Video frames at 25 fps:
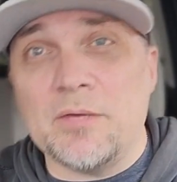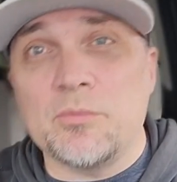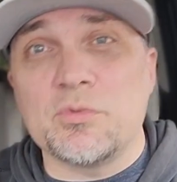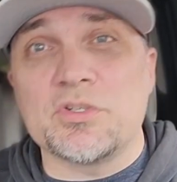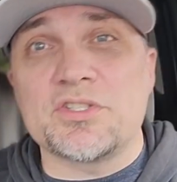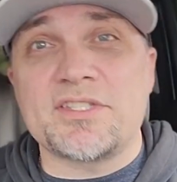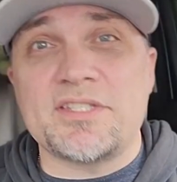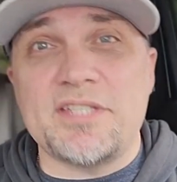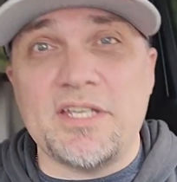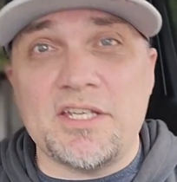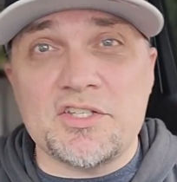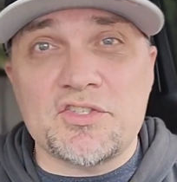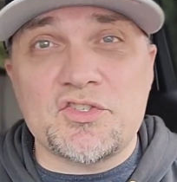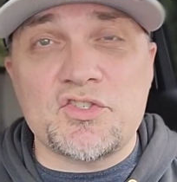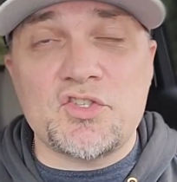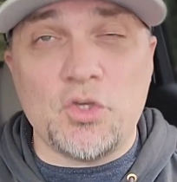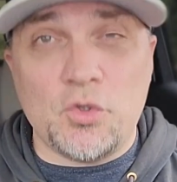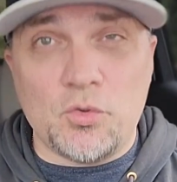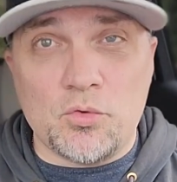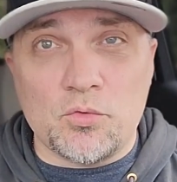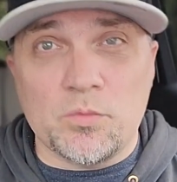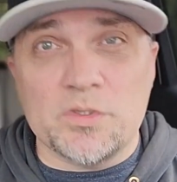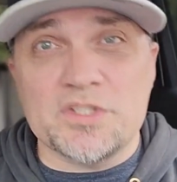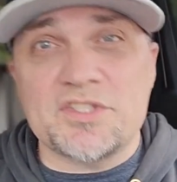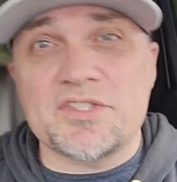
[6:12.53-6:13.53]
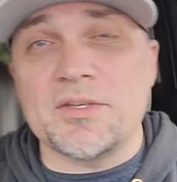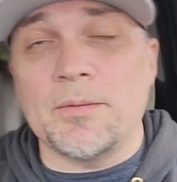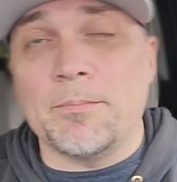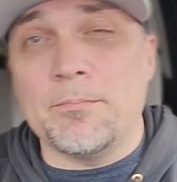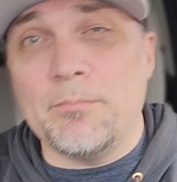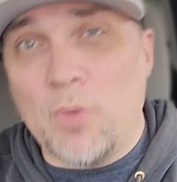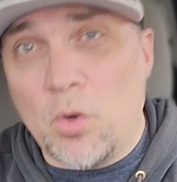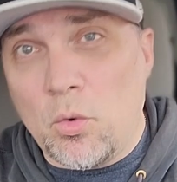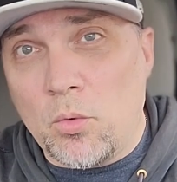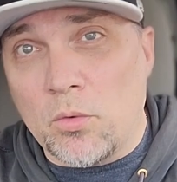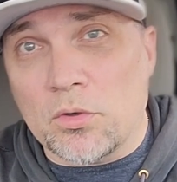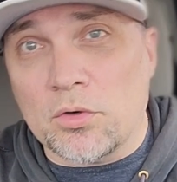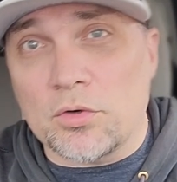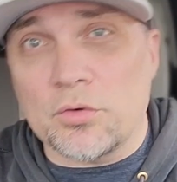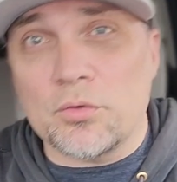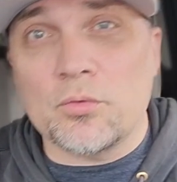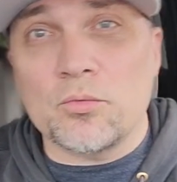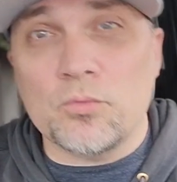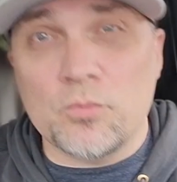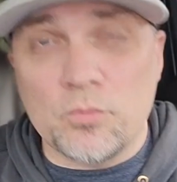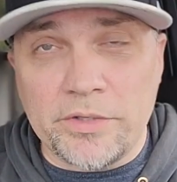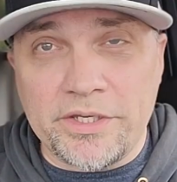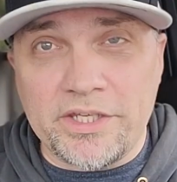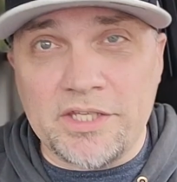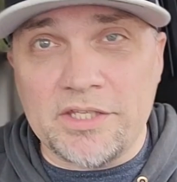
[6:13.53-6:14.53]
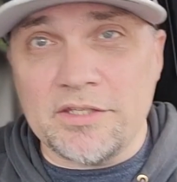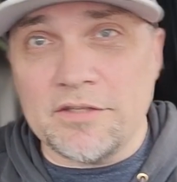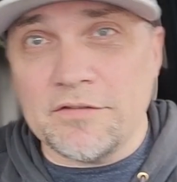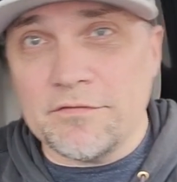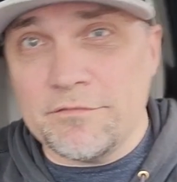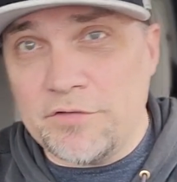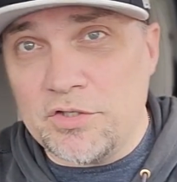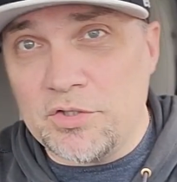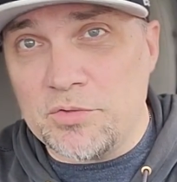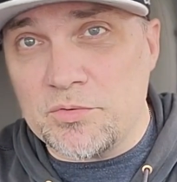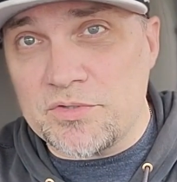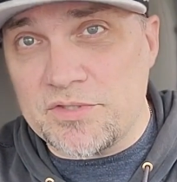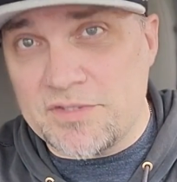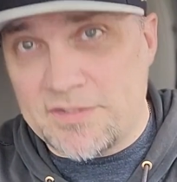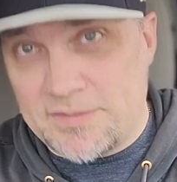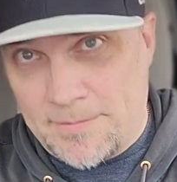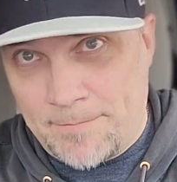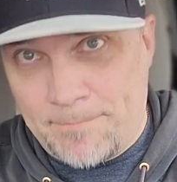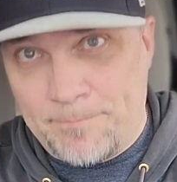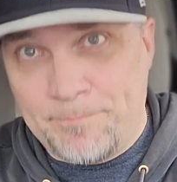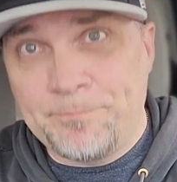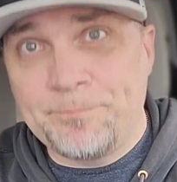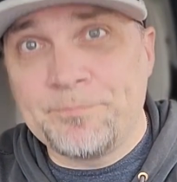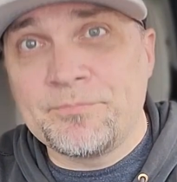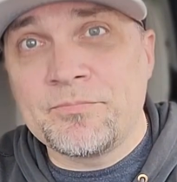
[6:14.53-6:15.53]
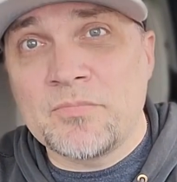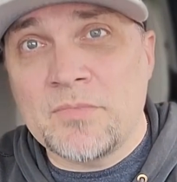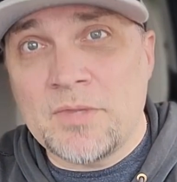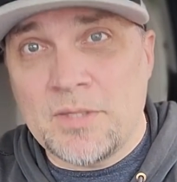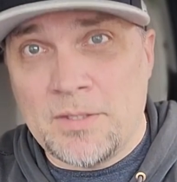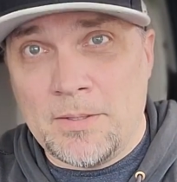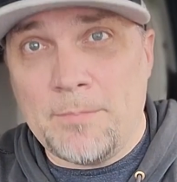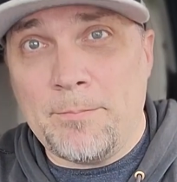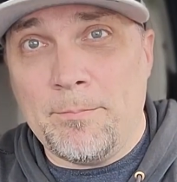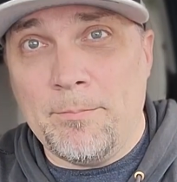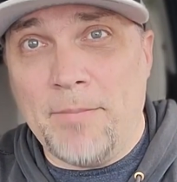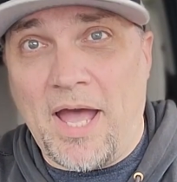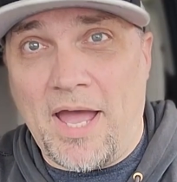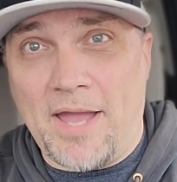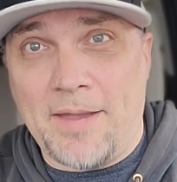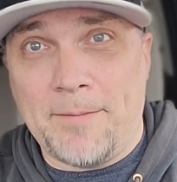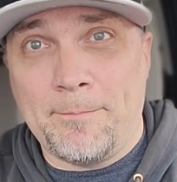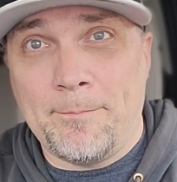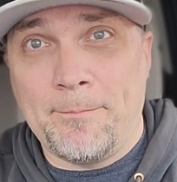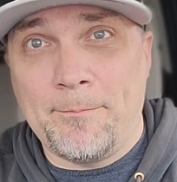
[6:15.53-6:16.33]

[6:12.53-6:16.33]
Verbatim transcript: and we'll see you soon with some more reviews. Bye.